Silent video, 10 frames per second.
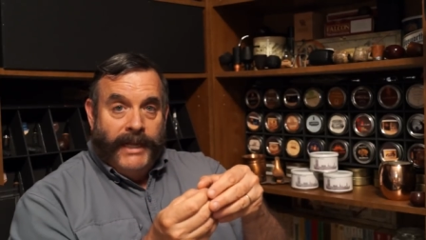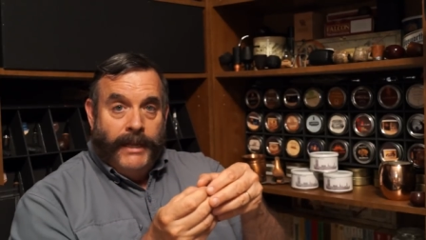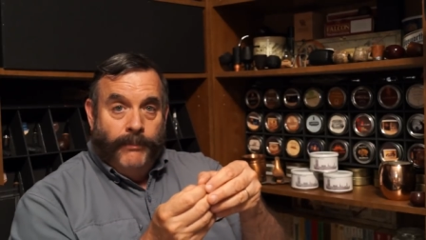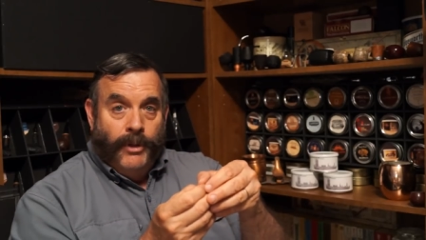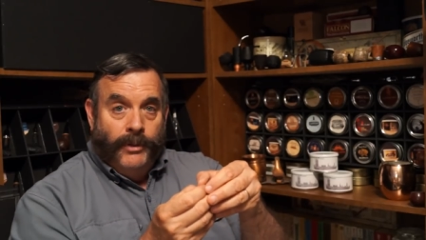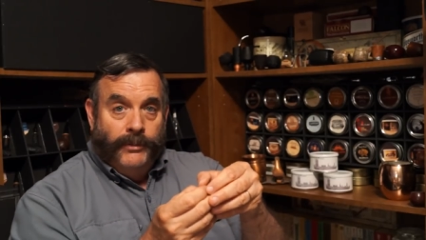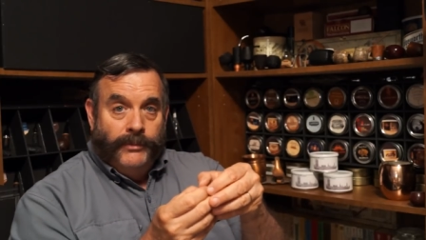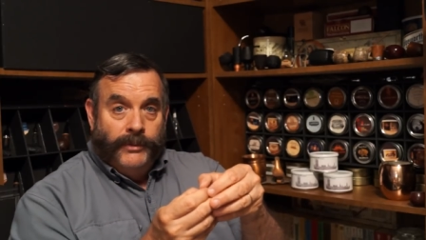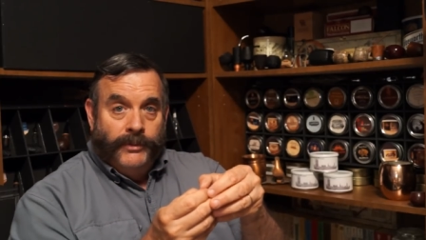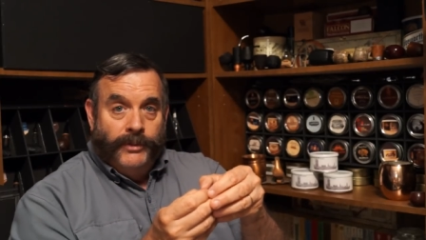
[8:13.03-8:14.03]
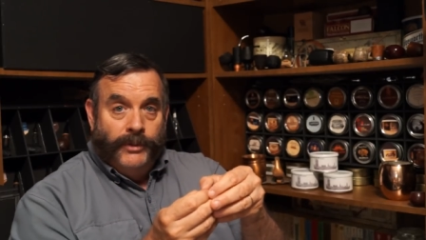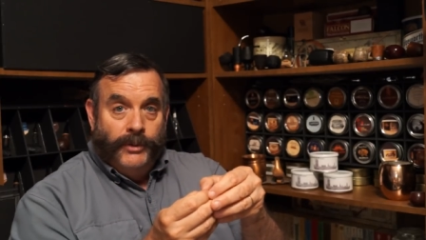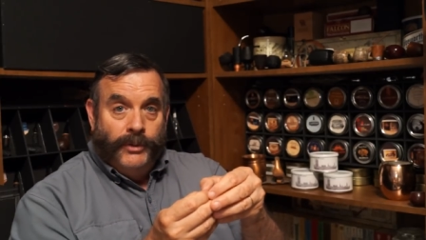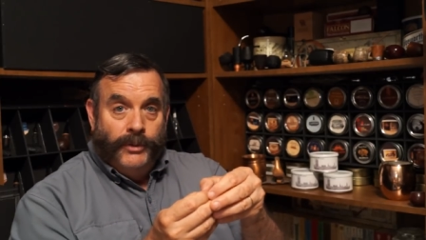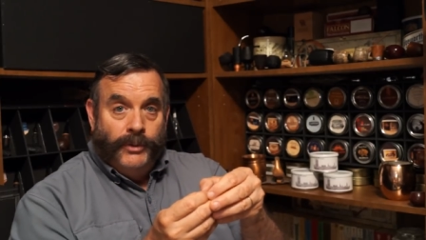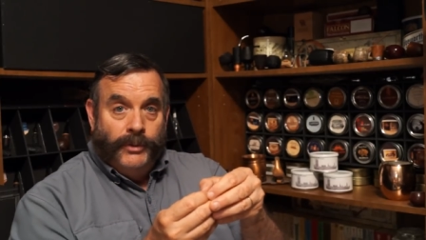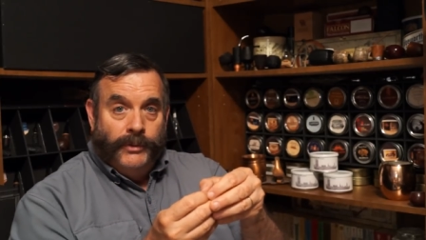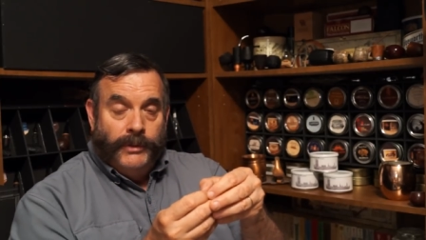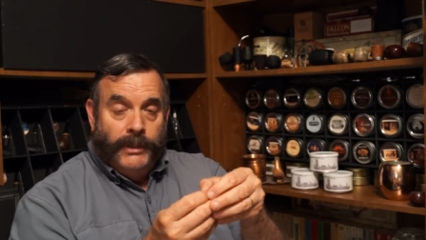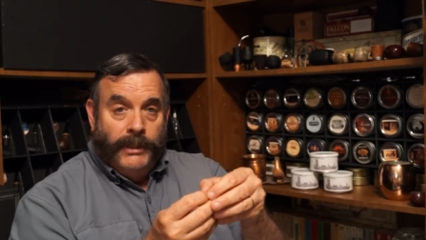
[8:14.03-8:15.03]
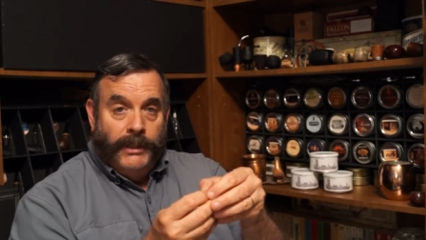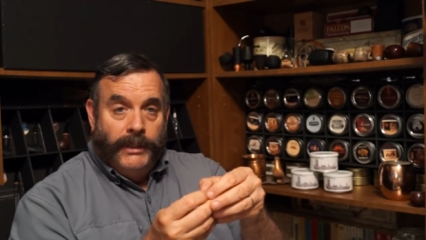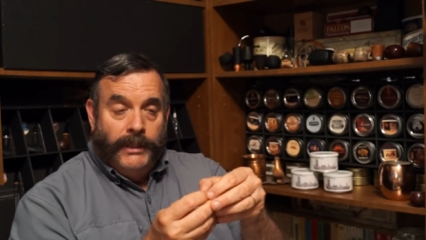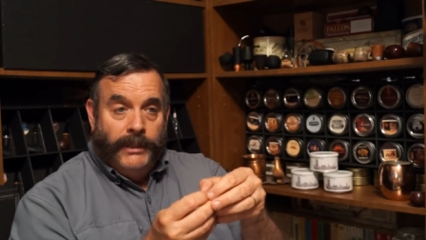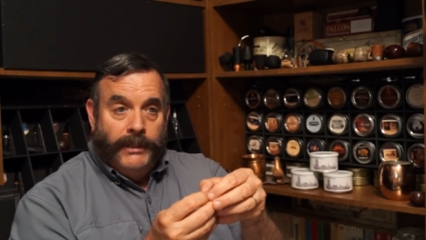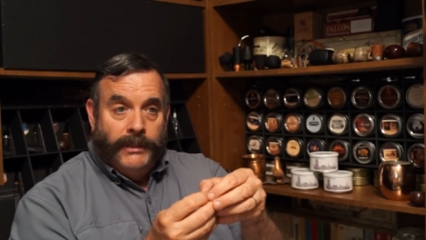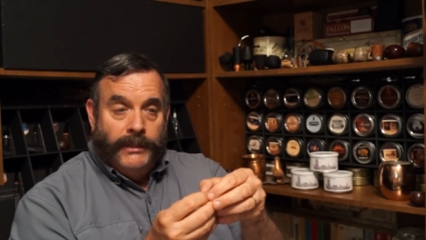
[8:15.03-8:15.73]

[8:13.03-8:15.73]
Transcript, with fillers: ember to uh,